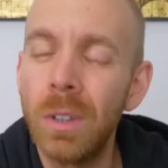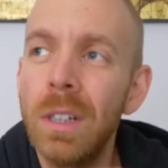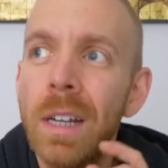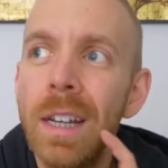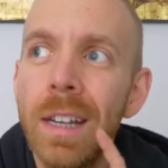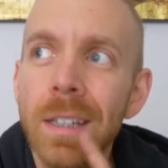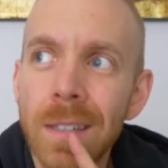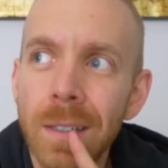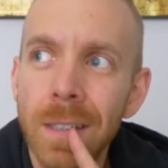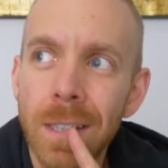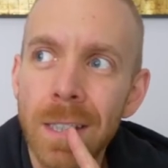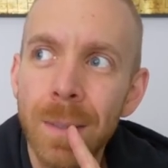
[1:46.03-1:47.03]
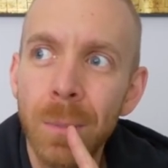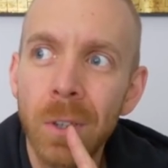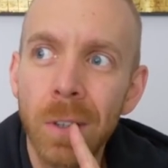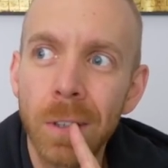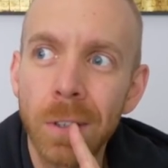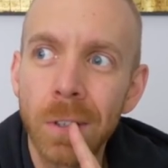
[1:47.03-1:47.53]
Well, I guess
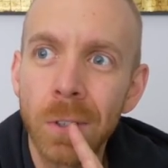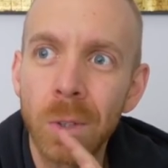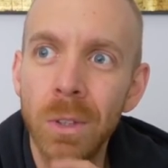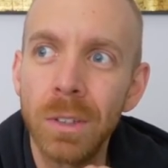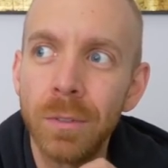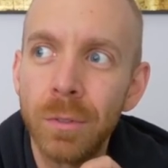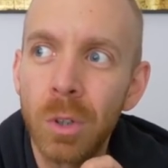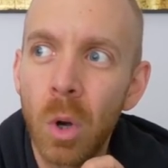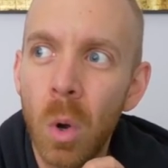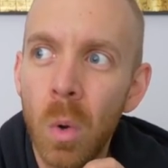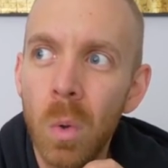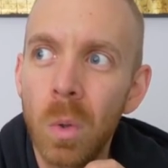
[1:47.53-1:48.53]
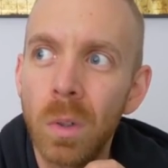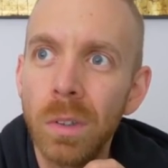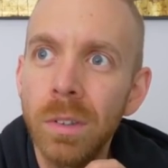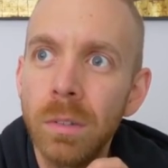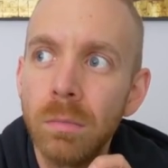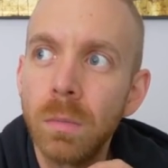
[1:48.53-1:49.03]
similar sort of
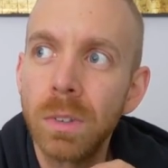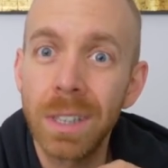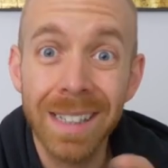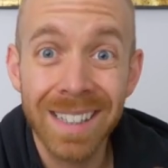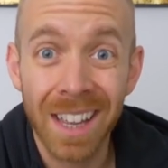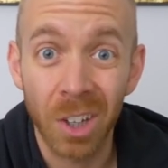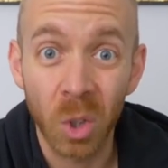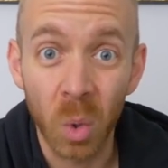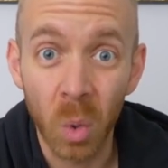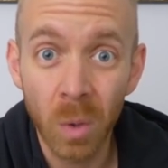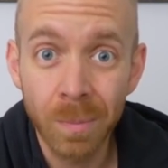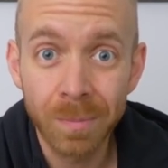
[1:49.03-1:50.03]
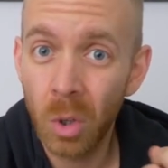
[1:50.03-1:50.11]
cold, so that's kind of cool.